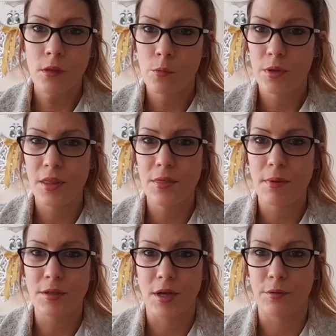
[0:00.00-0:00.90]
within the
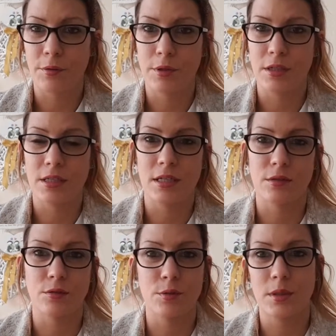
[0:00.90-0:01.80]
mental health communities
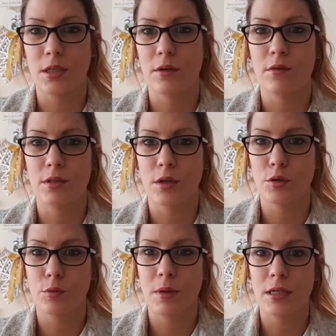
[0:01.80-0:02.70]
on Twitter and
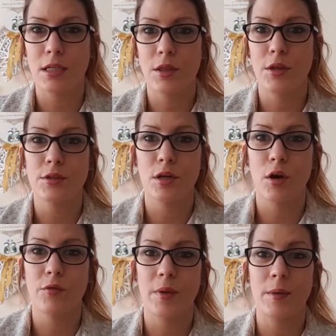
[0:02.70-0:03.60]
social media, there's a lot
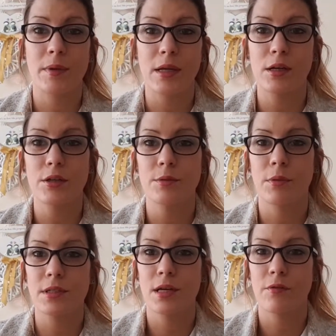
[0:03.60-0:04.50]
of people, including
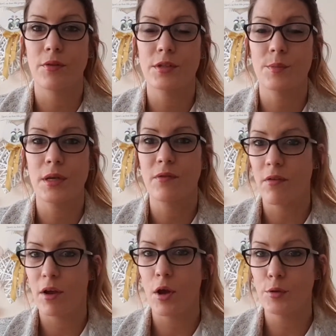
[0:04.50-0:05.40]
myself, that speak
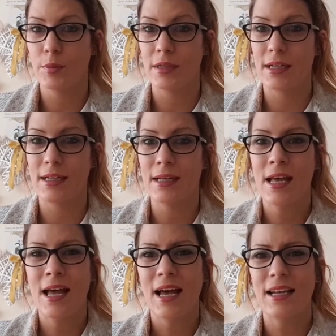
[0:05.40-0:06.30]
very openly,
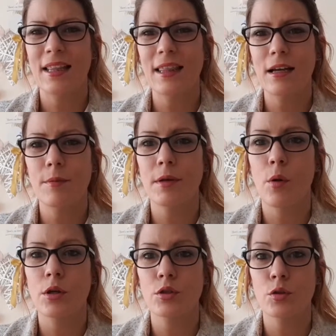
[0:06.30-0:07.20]
and I think that can be
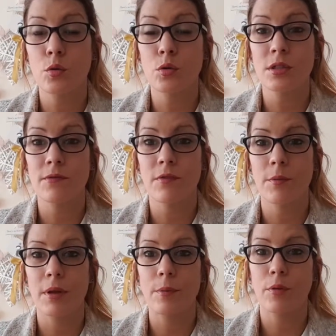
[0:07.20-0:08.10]
quite daunting for the
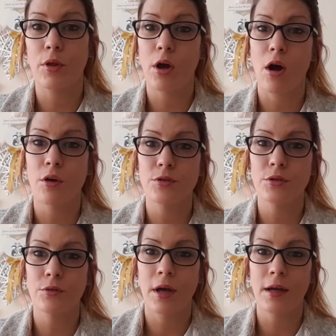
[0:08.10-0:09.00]
people who can't
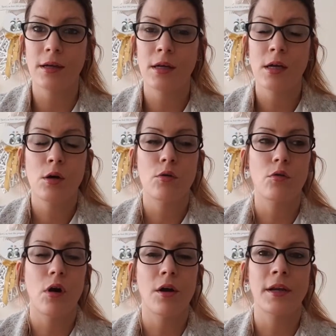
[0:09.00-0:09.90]
do that
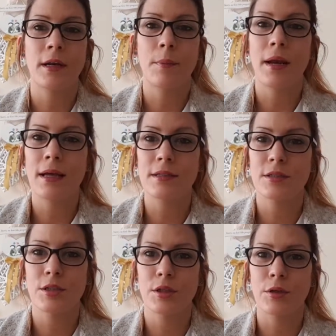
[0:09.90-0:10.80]
or aren't in a place
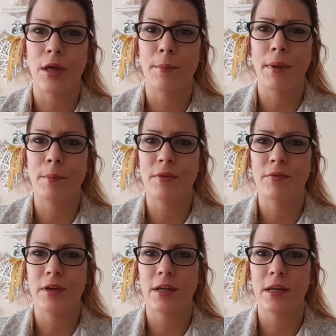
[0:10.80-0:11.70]
to do that, maybe
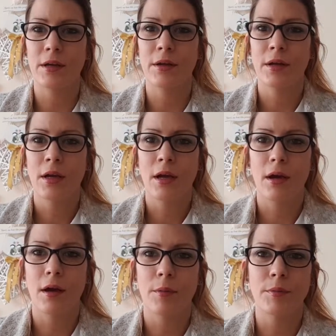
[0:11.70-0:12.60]
feeling
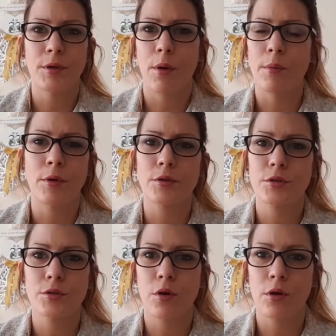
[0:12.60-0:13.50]
you know, I'm not as
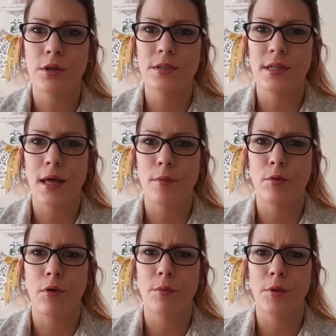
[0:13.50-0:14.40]
strong as them,
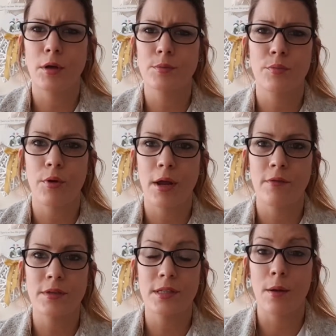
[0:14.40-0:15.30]
or I'm not as brave
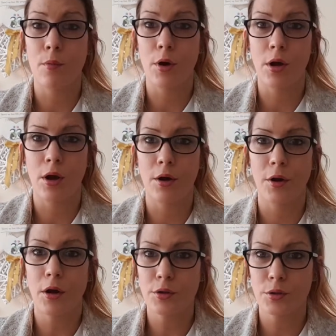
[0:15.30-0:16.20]
as them. Why can't
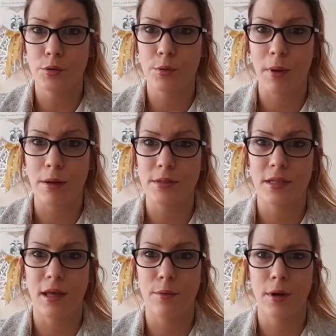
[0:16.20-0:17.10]
I talk about it
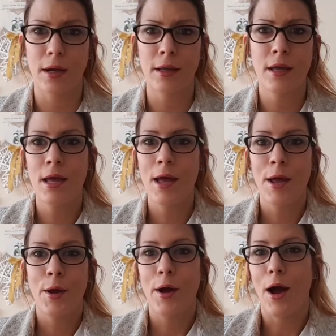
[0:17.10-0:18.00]
that way?
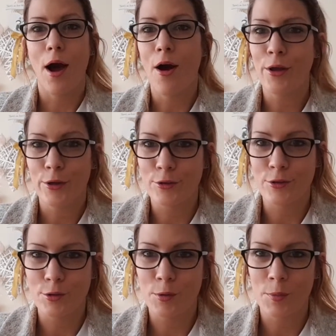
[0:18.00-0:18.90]
I couldn't
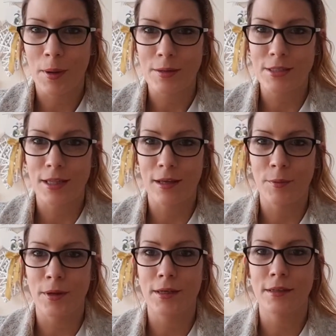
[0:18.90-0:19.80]
talk about it that
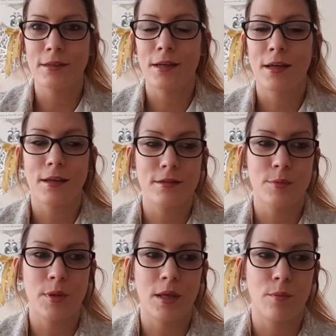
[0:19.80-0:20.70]
way
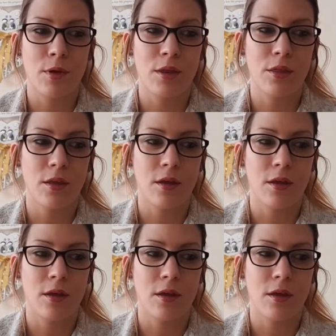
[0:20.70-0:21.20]
to begin with.